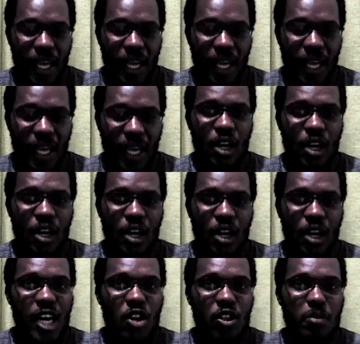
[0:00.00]

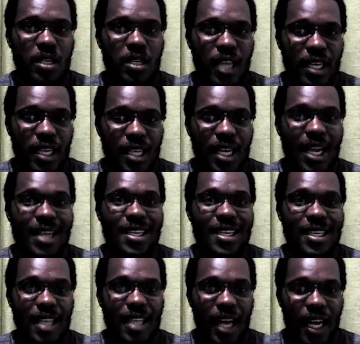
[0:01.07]
and all those scenarios
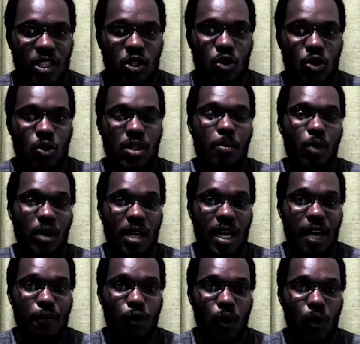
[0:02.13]
be tested and
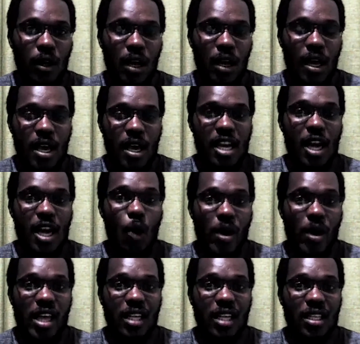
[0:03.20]
discussed through the board level